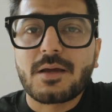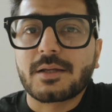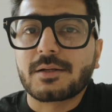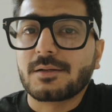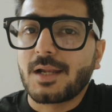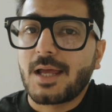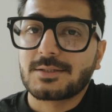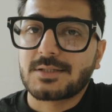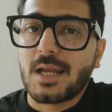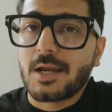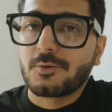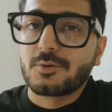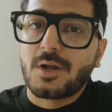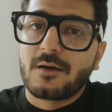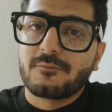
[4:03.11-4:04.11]
I realized I
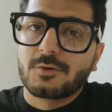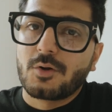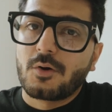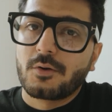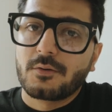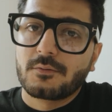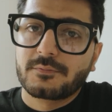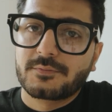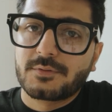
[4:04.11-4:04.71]
don't have a lot of